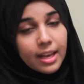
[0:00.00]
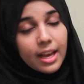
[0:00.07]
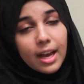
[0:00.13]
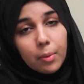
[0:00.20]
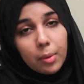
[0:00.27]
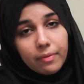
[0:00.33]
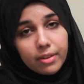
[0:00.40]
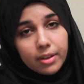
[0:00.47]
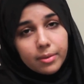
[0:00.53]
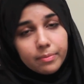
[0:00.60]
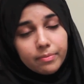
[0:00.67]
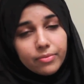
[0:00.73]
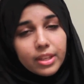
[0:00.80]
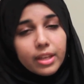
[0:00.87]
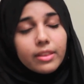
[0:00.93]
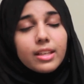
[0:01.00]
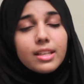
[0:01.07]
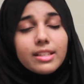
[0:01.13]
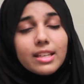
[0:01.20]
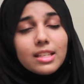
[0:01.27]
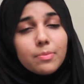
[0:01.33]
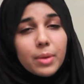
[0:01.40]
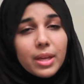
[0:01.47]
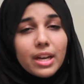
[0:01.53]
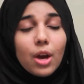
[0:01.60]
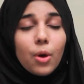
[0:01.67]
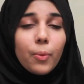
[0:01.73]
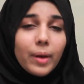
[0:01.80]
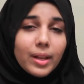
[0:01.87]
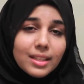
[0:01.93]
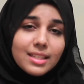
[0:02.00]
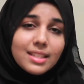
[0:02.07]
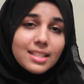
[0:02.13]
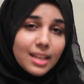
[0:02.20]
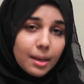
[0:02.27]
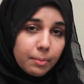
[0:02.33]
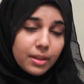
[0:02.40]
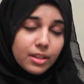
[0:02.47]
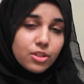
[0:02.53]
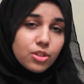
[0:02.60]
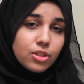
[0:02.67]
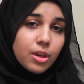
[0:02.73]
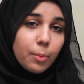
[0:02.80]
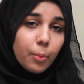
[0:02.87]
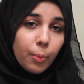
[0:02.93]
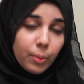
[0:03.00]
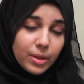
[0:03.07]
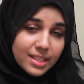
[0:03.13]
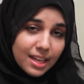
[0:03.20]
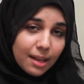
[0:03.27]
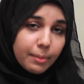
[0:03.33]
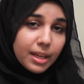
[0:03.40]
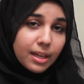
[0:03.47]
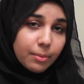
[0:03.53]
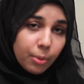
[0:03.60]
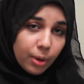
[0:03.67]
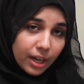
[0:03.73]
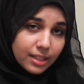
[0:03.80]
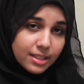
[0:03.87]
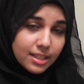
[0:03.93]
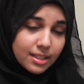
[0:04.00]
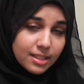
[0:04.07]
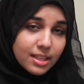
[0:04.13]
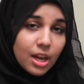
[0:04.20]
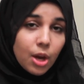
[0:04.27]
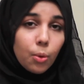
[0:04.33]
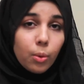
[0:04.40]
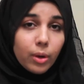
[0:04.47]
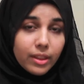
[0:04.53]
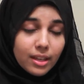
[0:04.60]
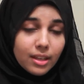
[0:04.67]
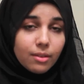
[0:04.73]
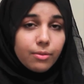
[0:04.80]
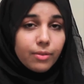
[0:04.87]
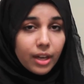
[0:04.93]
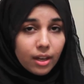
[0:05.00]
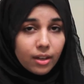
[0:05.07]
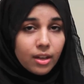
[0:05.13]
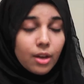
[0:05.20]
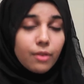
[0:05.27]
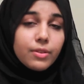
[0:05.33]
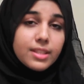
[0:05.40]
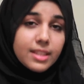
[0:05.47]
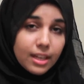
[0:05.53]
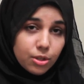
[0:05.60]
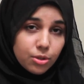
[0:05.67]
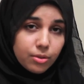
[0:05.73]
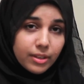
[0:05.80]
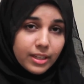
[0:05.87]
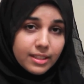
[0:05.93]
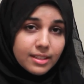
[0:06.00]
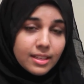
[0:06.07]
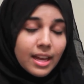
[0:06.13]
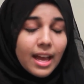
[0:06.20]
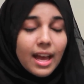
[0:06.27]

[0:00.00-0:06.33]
However, this has been a well-established Islamic practice within fiqh for centuries,